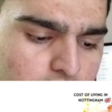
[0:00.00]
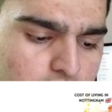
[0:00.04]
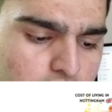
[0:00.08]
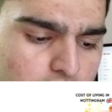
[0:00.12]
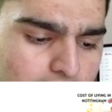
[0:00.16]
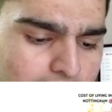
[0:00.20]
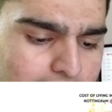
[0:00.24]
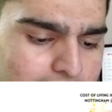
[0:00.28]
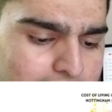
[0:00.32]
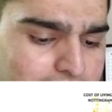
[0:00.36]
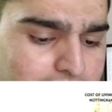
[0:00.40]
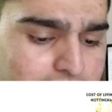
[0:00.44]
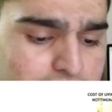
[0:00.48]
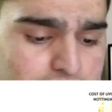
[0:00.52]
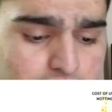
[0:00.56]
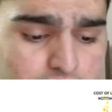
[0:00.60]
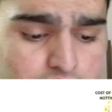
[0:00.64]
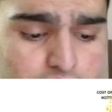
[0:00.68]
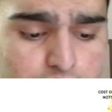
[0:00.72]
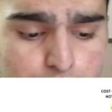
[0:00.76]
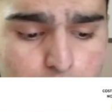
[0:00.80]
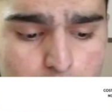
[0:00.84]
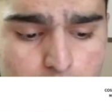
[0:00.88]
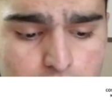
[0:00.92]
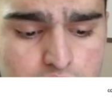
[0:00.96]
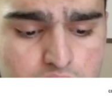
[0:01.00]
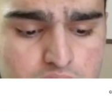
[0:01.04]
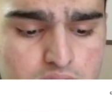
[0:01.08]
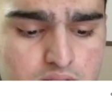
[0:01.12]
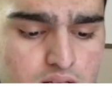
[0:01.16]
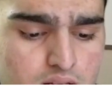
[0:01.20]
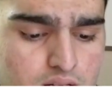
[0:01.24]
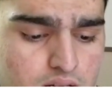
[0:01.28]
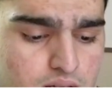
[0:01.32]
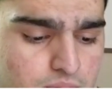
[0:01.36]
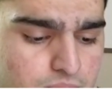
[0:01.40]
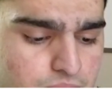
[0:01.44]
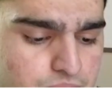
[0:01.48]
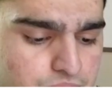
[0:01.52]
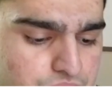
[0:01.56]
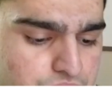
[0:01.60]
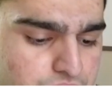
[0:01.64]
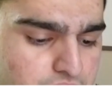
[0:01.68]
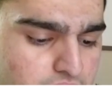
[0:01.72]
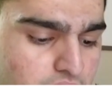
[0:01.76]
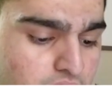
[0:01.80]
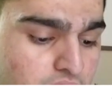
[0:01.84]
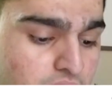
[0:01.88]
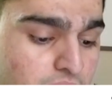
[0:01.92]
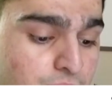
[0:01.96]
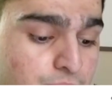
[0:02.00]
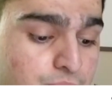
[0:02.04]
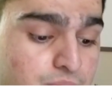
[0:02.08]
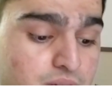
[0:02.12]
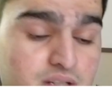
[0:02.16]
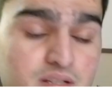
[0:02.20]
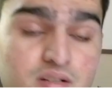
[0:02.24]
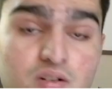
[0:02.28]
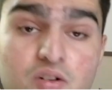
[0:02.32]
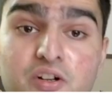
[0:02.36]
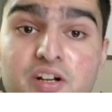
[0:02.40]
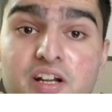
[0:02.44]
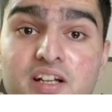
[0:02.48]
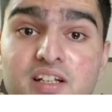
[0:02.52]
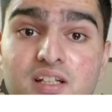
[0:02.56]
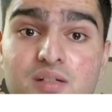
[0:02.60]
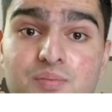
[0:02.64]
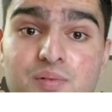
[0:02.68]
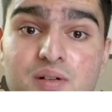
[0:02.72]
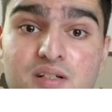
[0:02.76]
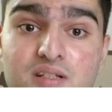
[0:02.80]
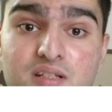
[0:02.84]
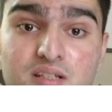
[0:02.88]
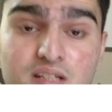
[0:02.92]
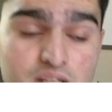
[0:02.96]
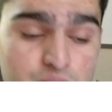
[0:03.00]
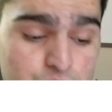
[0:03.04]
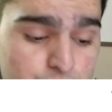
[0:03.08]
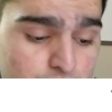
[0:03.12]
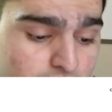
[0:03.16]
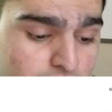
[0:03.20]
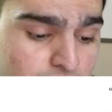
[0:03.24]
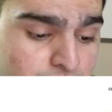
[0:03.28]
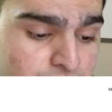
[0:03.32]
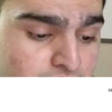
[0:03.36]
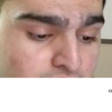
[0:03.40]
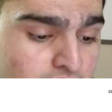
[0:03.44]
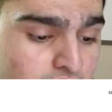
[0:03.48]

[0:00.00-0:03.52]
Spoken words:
And he's a sports oriented person as well.